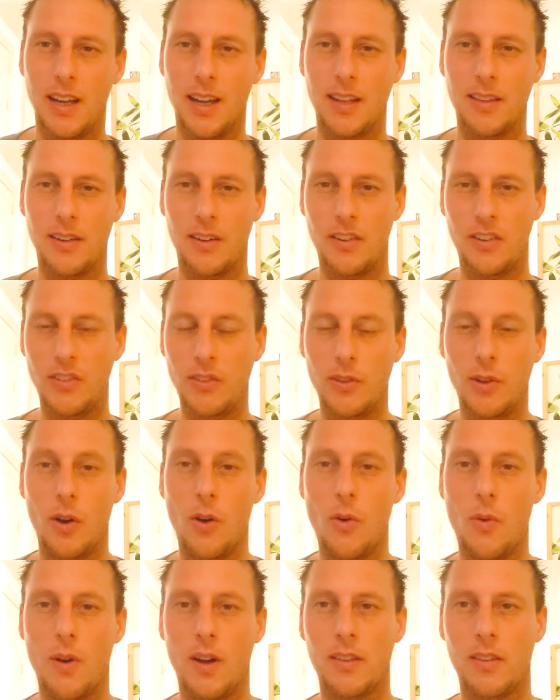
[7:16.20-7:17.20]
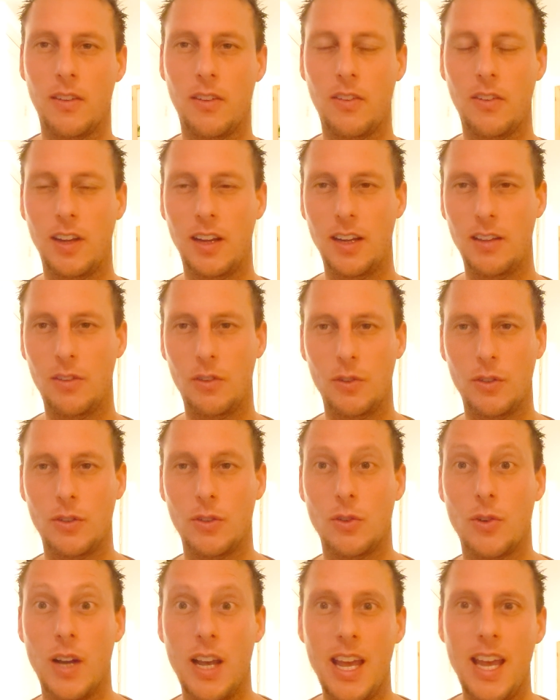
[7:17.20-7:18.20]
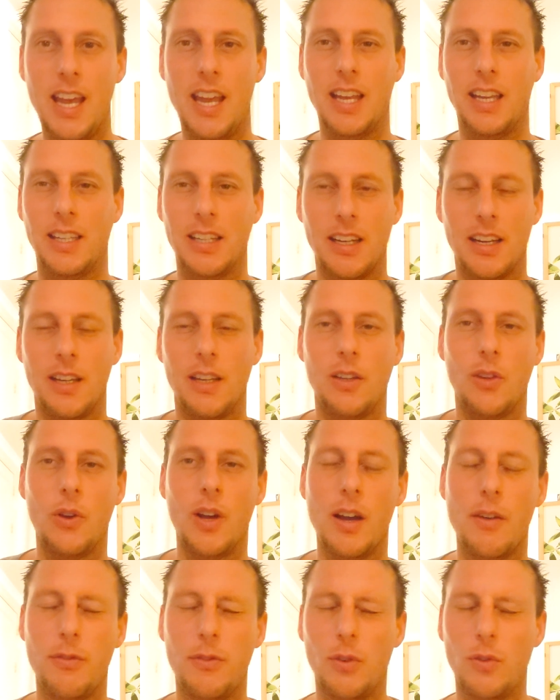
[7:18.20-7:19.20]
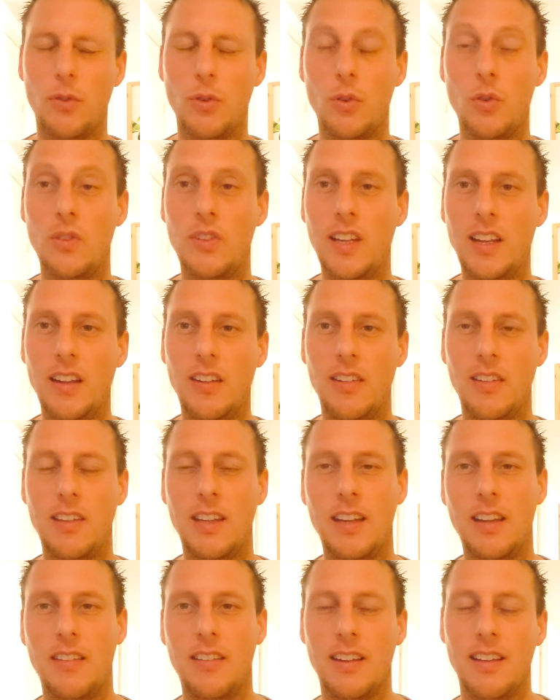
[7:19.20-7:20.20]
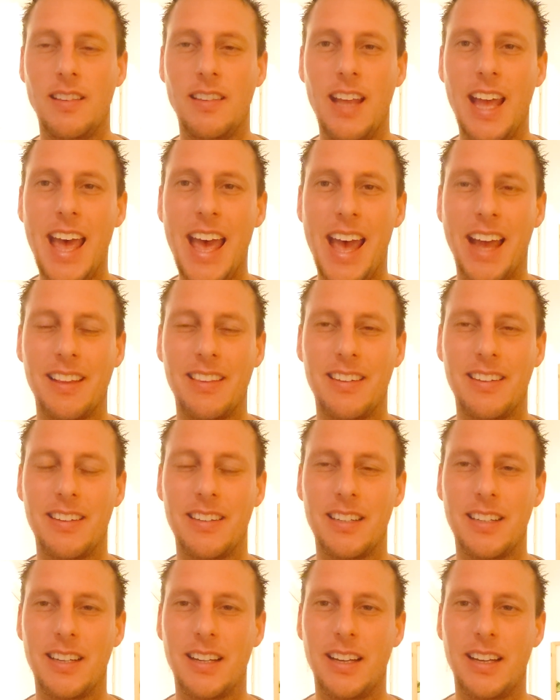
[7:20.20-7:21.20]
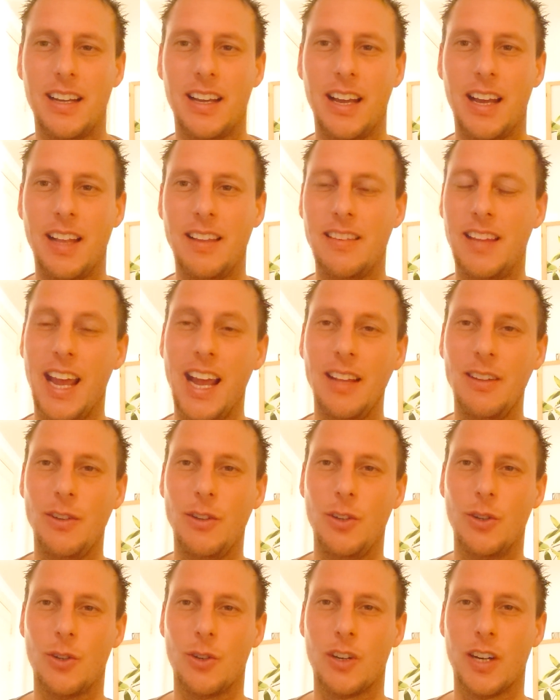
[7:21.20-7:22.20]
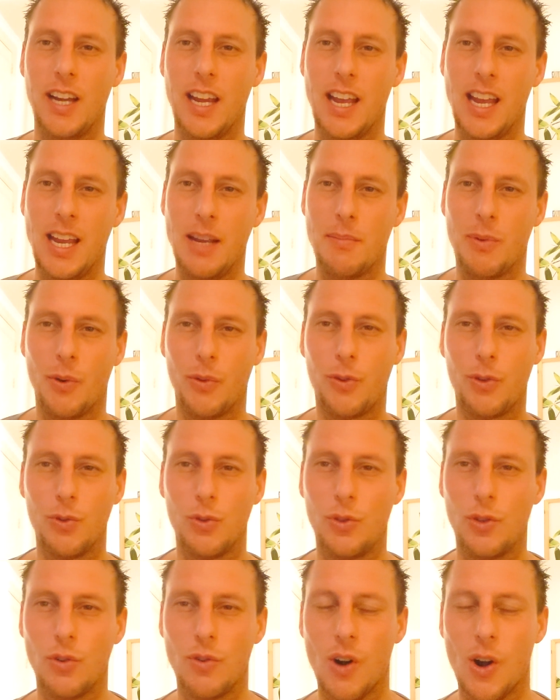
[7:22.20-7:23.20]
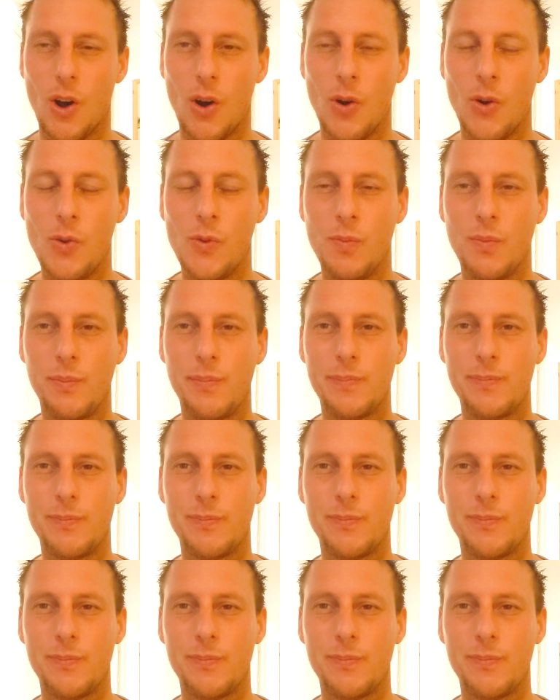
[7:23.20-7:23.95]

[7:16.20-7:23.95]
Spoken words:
and there's no one say to you, hey, you have to do this, this and that, and then you're able to grow?